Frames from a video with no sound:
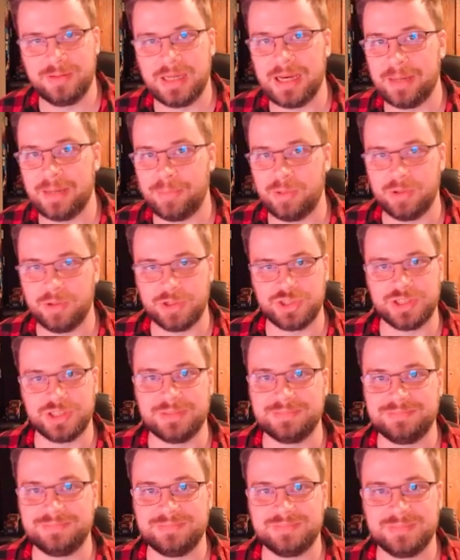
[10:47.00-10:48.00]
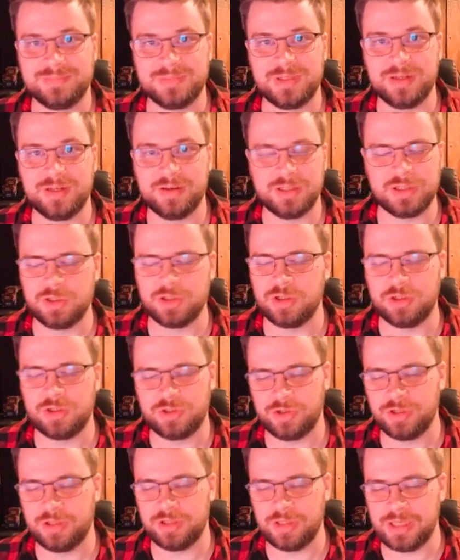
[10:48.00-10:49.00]
portion,
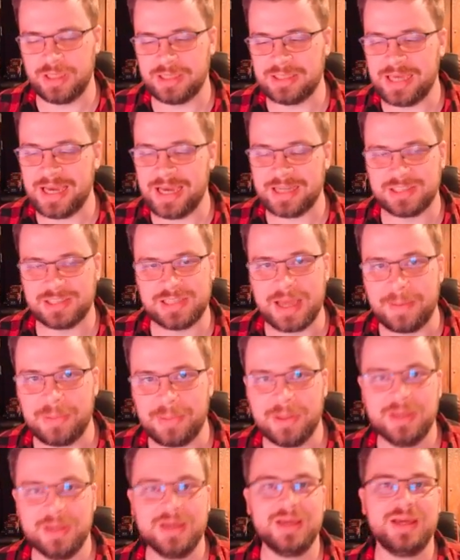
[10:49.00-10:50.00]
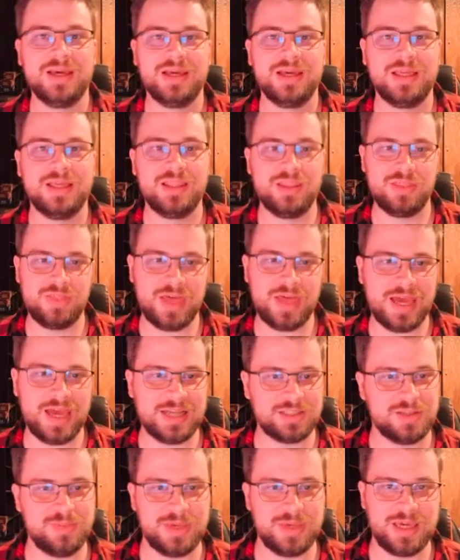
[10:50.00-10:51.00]
during the attack step.
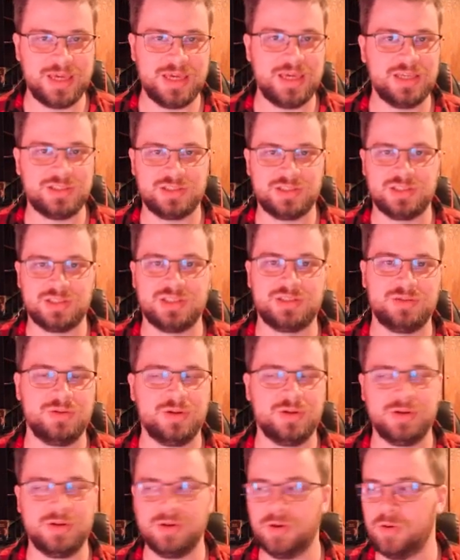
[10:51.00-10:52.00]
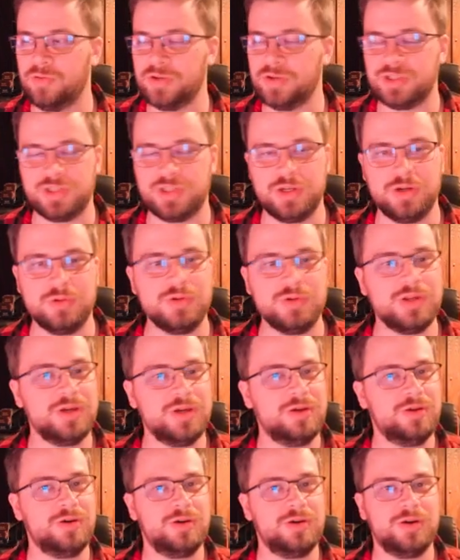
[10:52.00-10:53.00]
That to me is just overtuned,
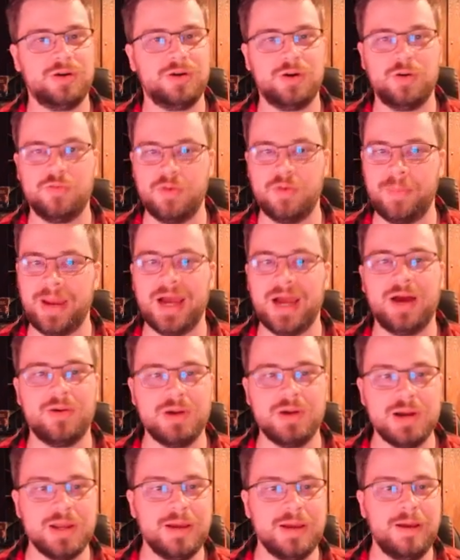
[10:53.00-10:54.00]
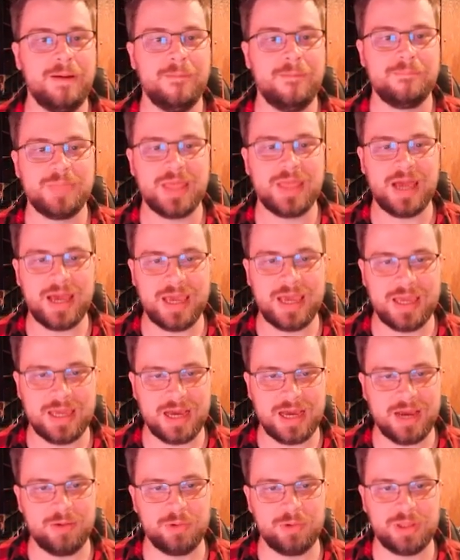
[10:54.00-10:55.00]
overpowered.
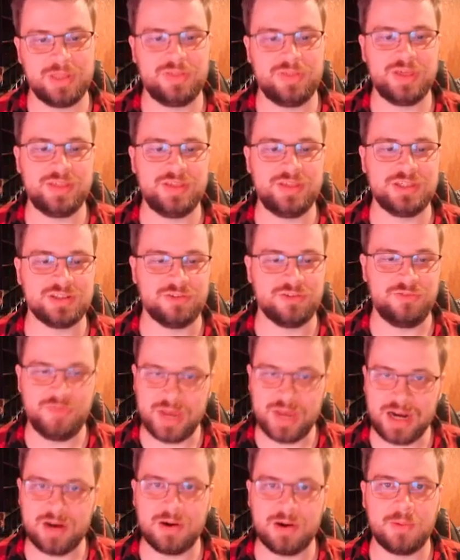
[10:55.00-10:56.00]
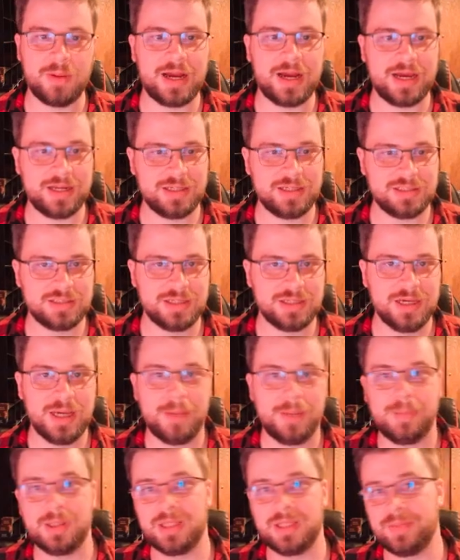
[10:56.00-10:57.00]
I really think these are fair erratas,
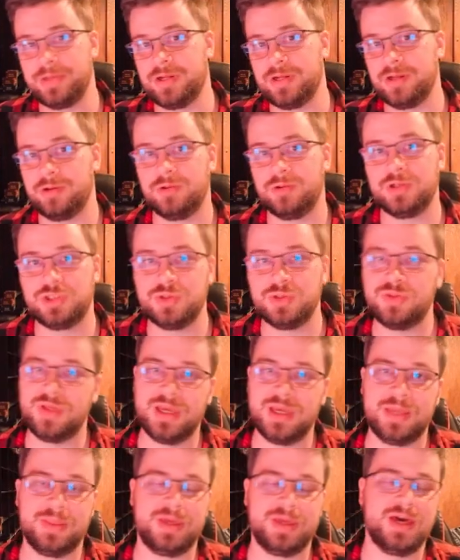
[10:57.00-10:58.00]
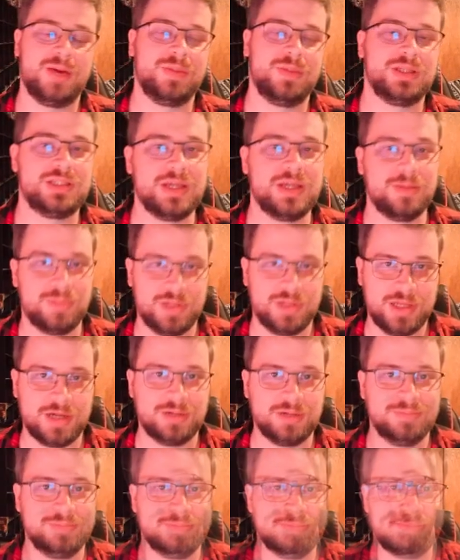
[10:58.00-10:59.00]
but let me know what you think in the comments down
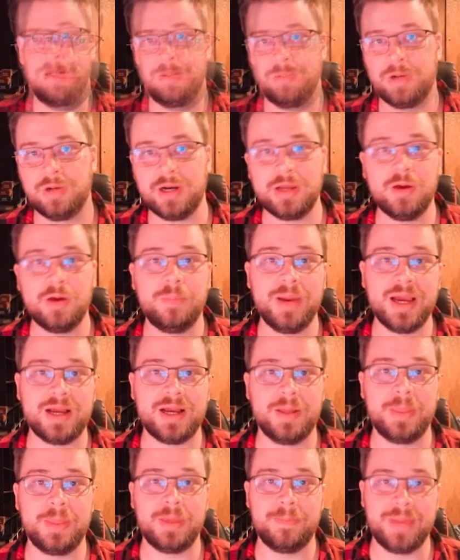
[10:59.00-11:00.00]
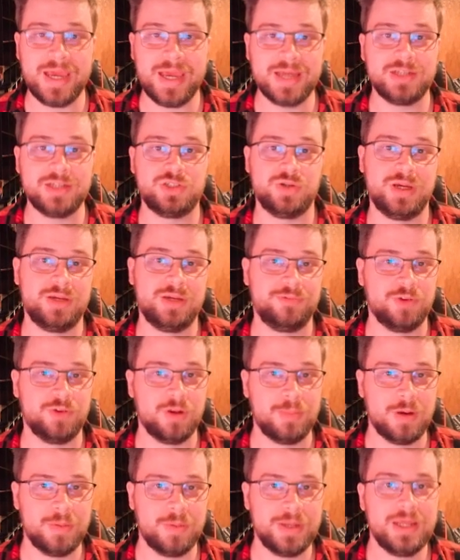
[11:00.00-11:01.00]
below. We're going to go back on the ban train for
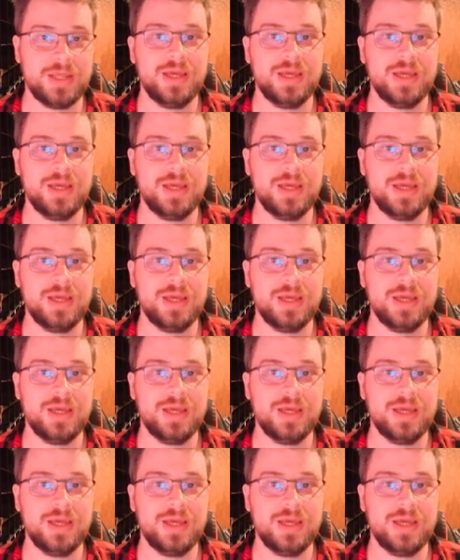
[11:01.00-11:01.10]
a moment